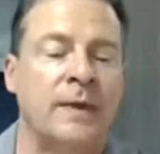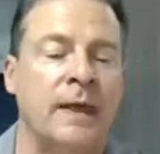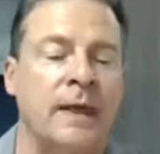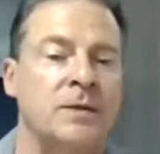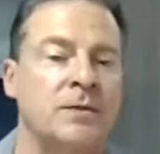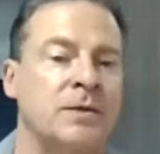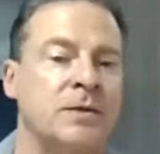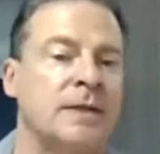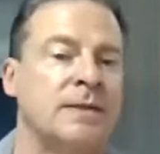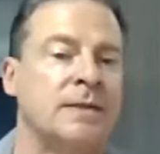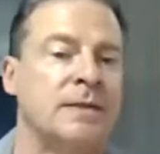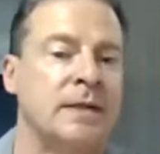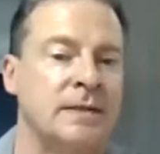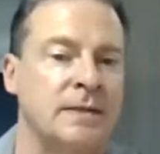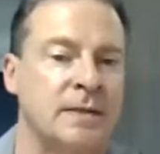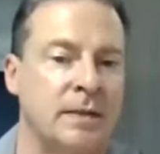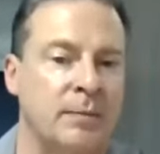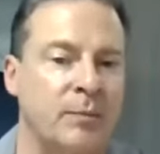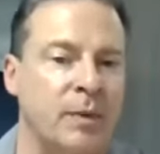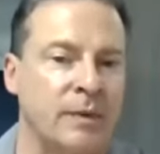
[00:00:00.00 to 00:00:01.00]
than just a
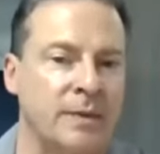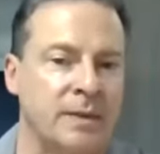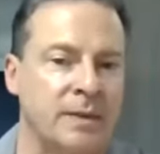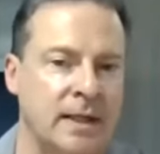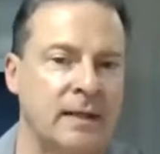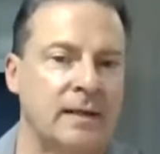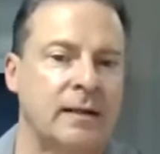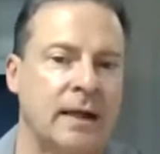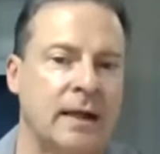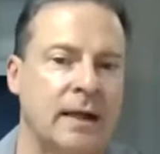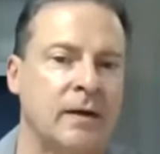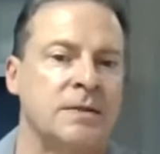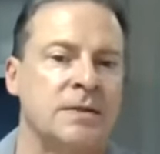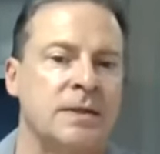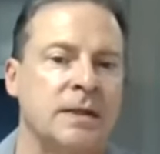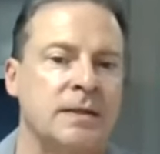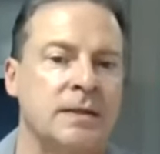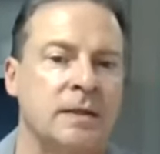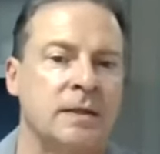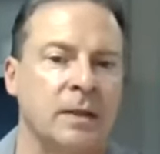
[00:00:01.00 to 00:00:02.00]
simple skincare
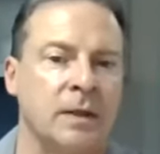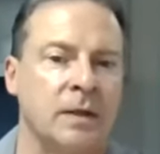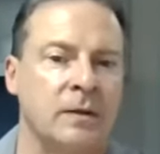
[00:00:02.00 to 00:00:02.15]
system,